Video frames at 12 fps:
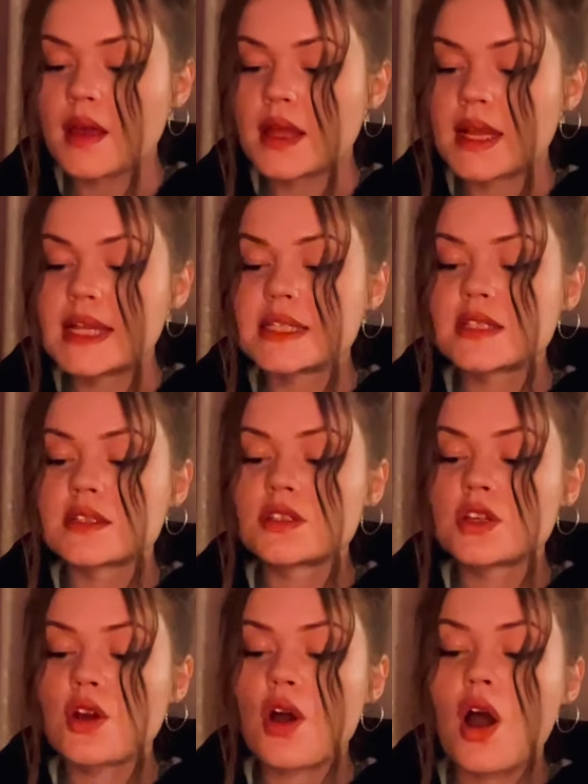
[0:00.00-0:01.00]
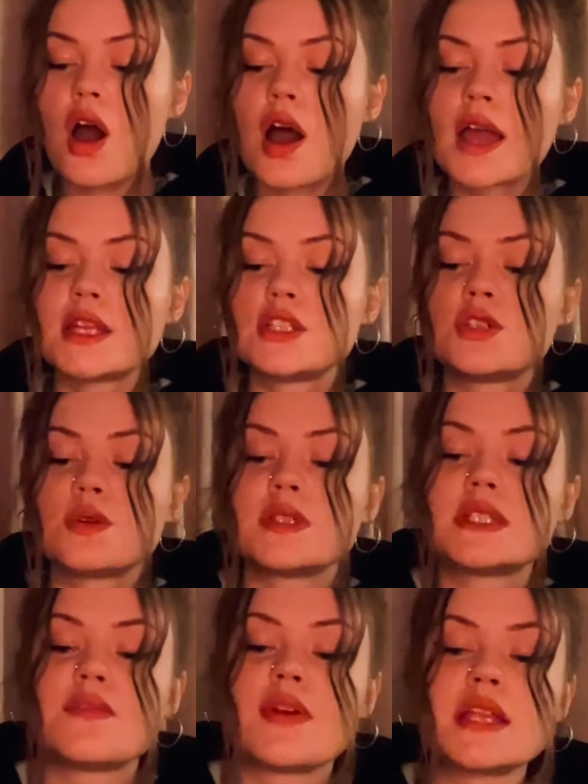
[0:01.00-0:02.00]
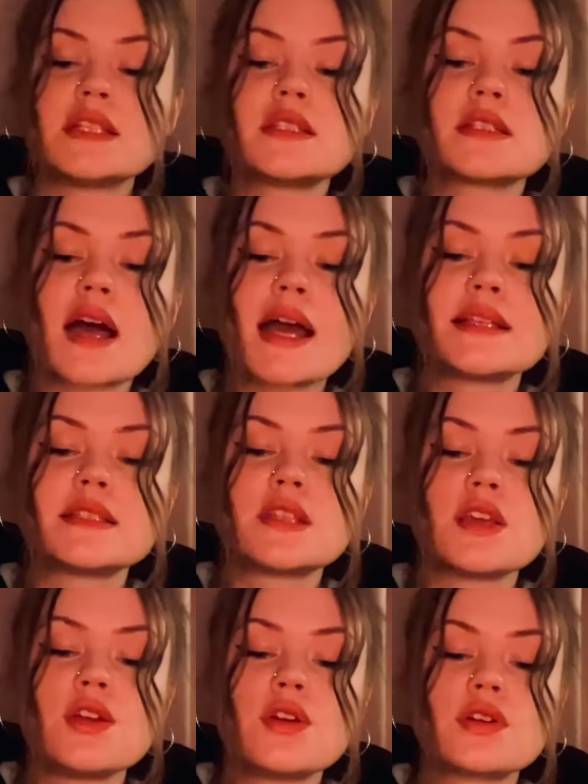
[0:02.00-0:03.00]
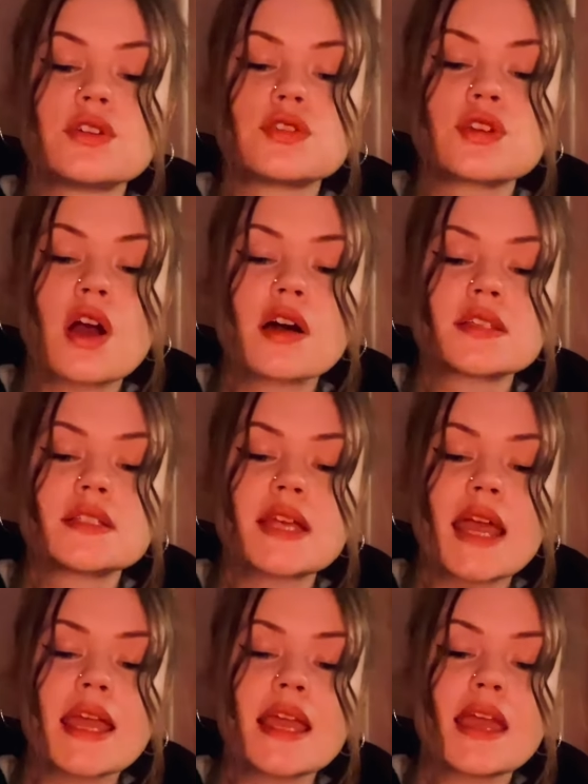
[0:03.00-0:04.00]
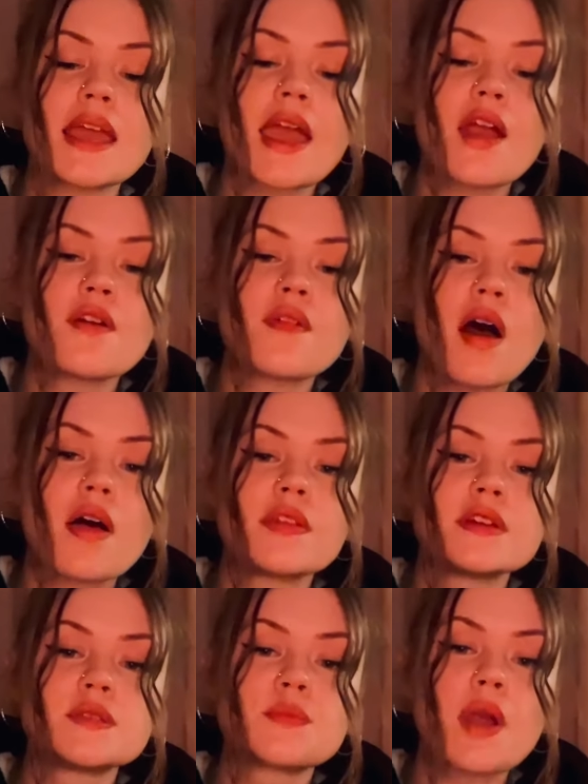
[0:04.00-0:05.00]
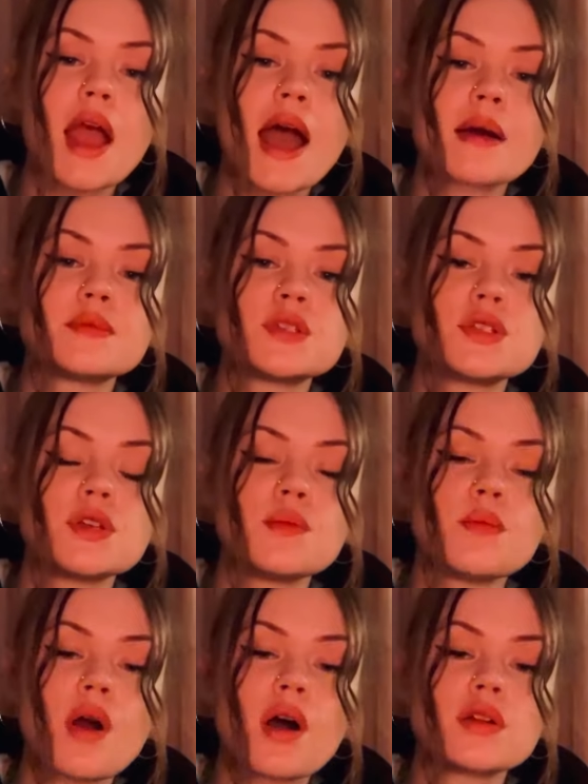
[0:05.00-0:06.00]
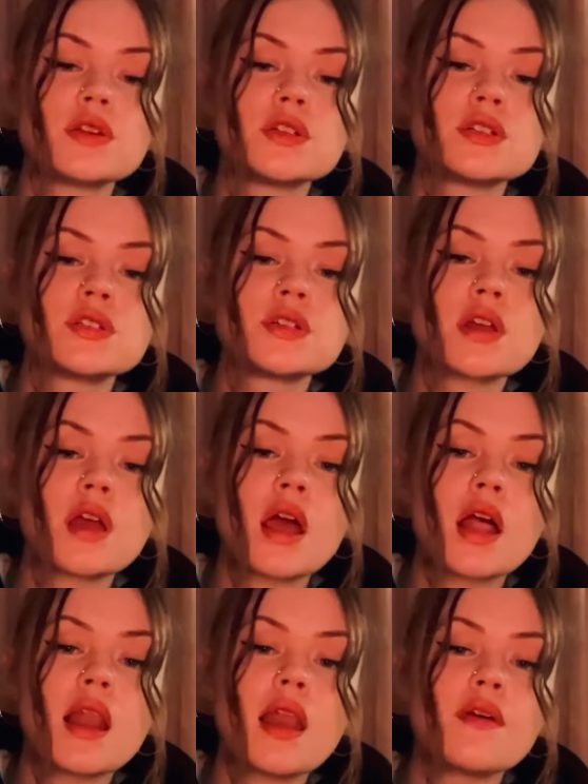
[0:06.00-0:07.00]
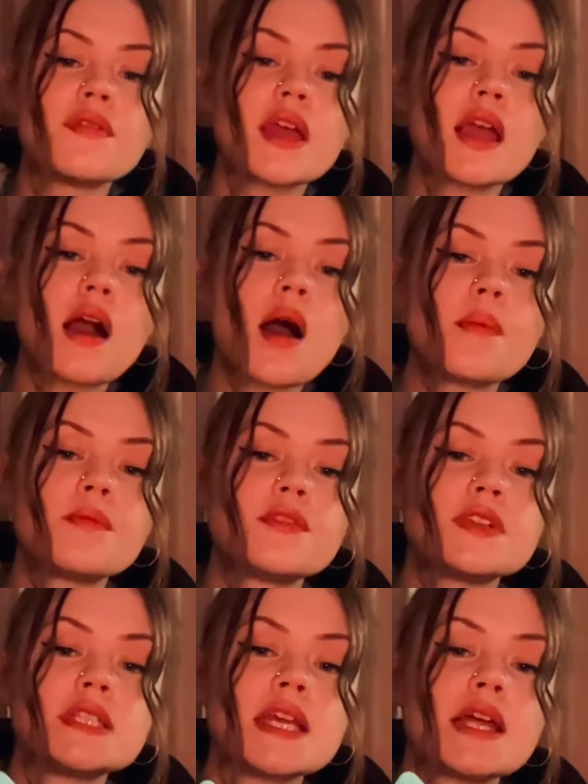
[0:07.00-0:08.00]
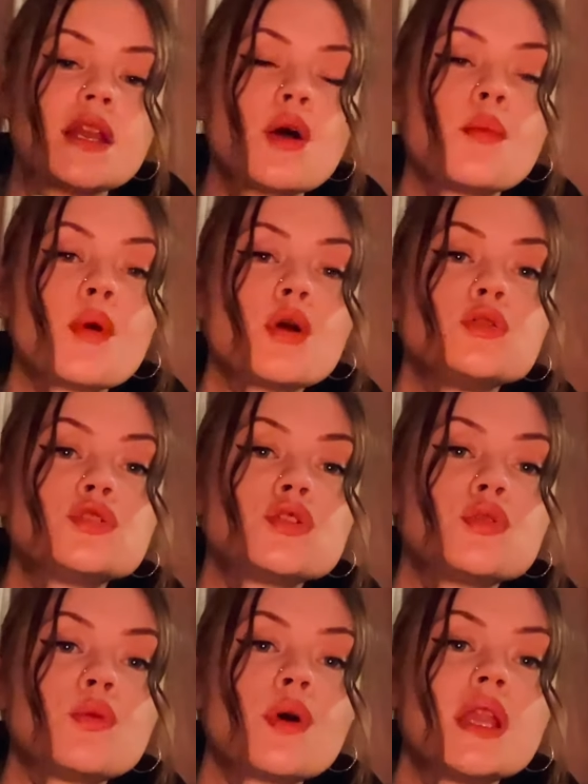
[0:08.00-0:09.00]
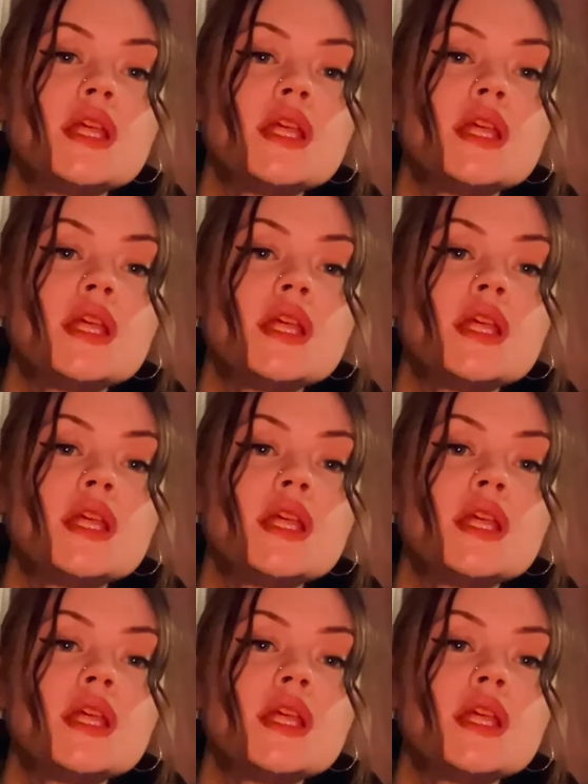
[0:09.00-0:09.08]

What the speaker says: Listen to your heart, intuitive insights that you can trust, taking care of others perhaps too much. Loving, comforting, emotional and